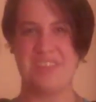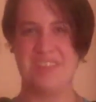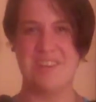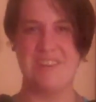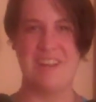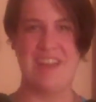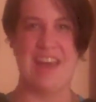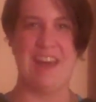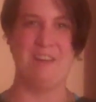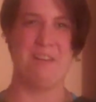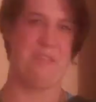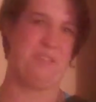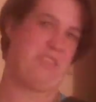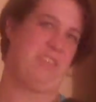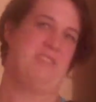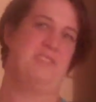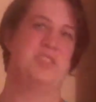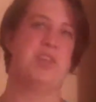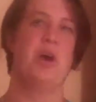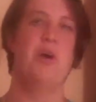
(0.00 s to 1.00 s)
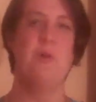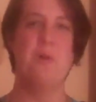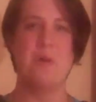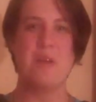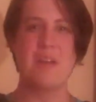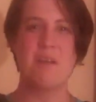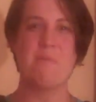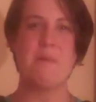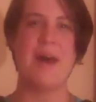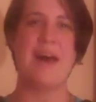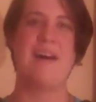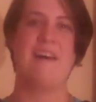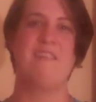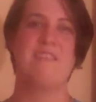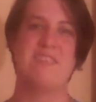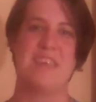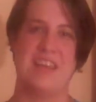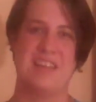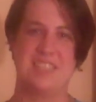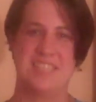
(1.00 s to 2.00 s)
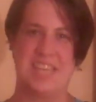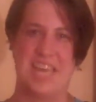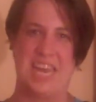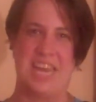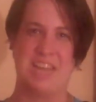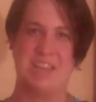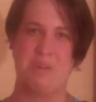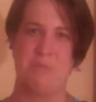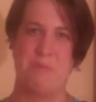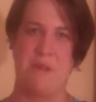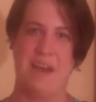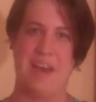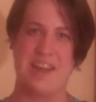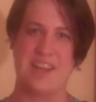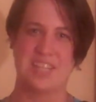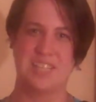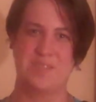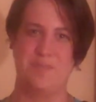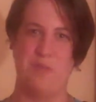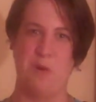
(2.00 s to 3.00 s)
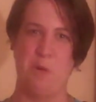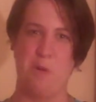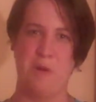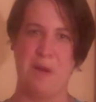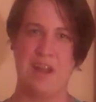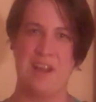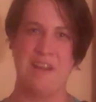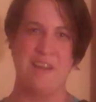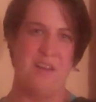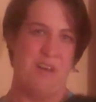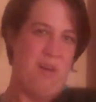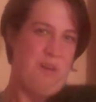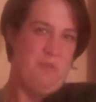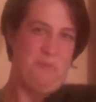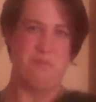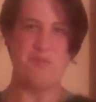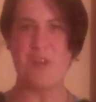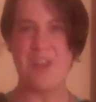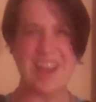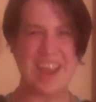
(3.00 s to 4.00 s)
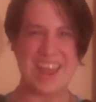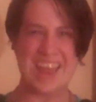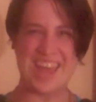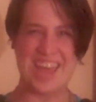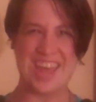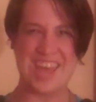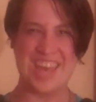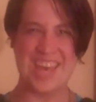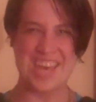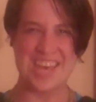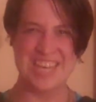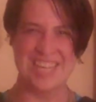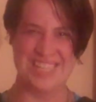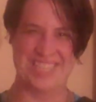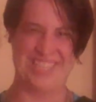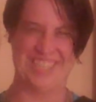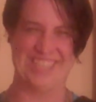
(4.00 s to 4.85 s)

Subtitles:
your health, to your wealth, and to getting your products for free.